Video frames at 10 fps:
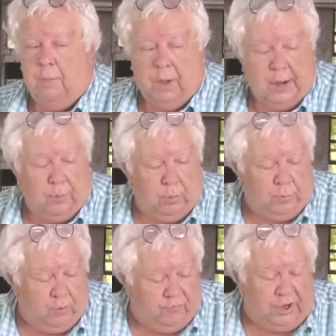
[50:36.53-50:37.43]
by
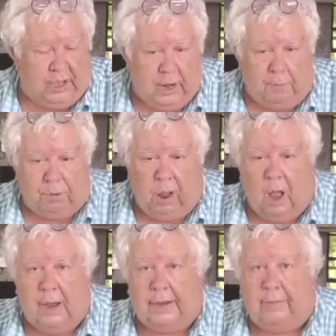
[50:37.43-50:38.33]
removing and
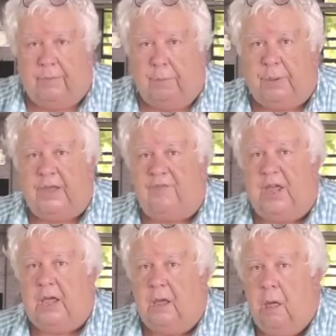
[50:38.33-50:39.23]
applying the
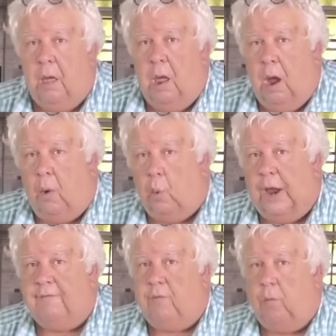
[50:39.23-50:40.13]
PV
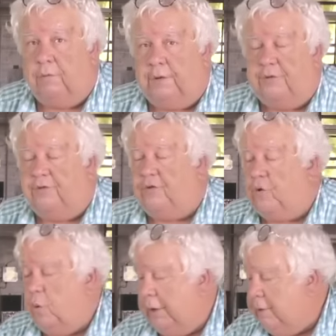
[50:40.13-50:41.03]
array voltage
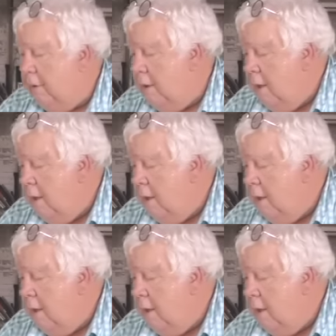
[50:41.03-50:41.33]
to it,